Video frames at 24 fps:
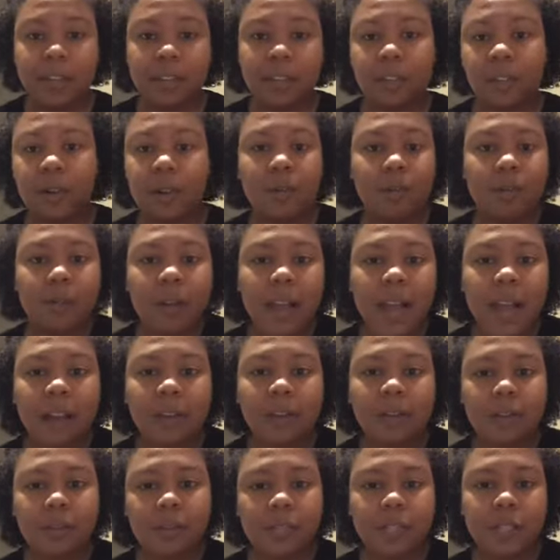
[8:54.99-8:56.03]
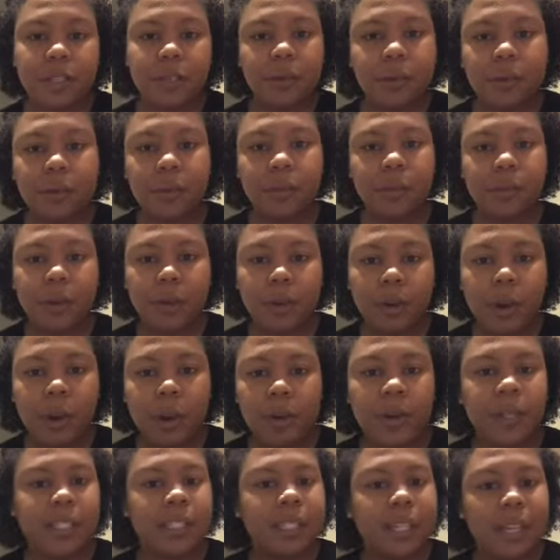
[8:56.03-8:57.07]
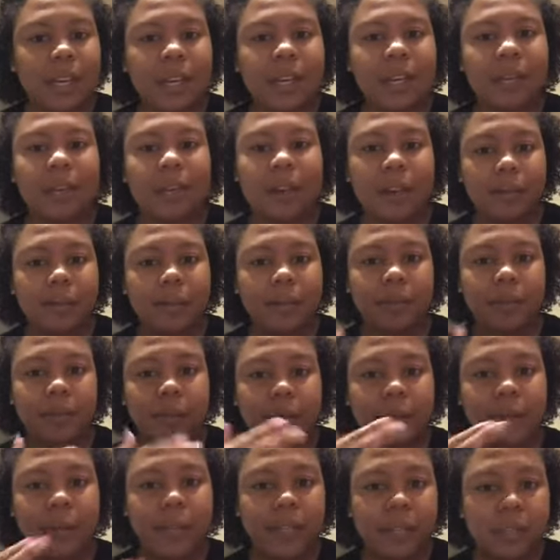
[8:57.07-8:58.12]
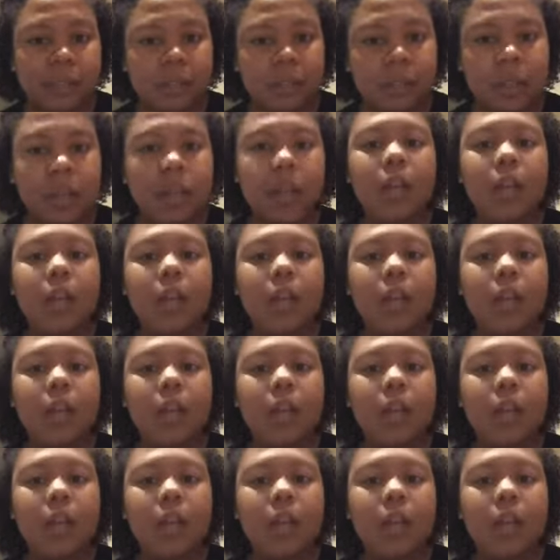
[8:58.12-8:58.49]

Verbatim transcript: So how do you see growth when you're always cutting every few months?